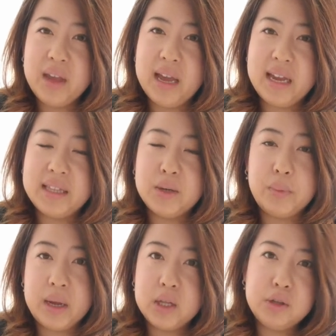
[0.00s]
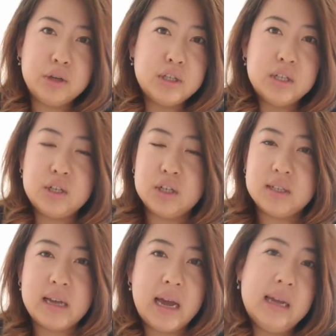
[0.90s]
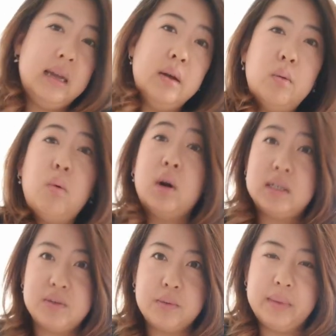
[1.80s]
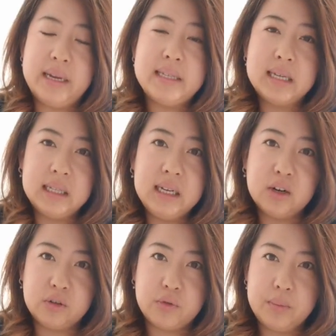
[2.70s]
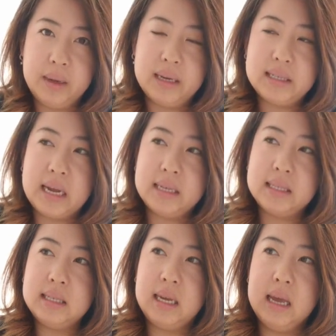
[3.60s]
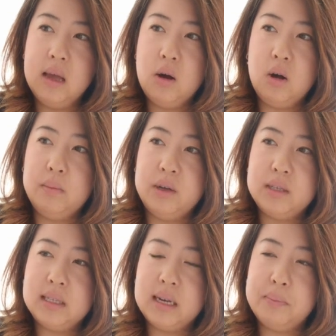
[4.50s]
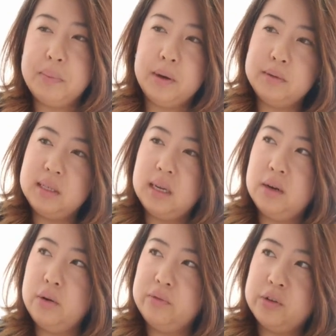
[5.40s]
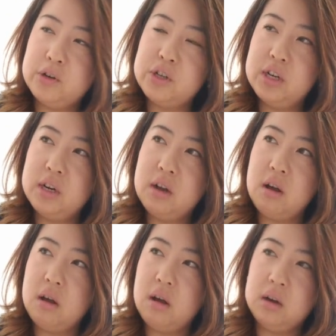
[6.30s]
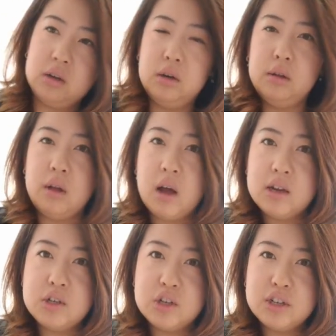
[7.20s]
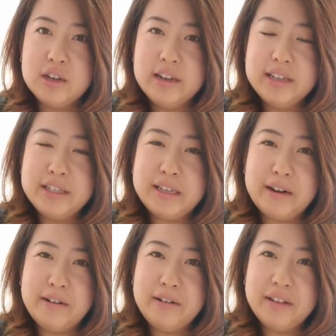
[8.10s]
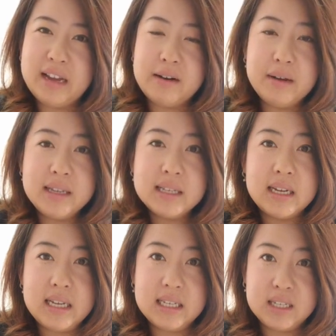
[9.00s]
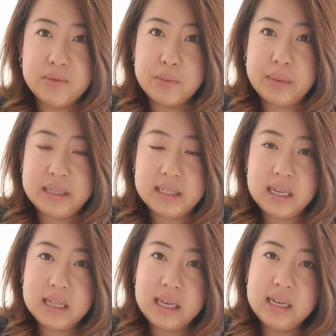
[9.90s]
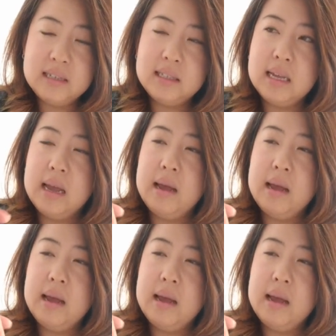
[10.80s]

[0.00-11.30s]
and the way it looks is just, it works for me. It's cleaner for me because I could see it's like a Post-it note version on a collage. So that way it's kind of easy for me to see things.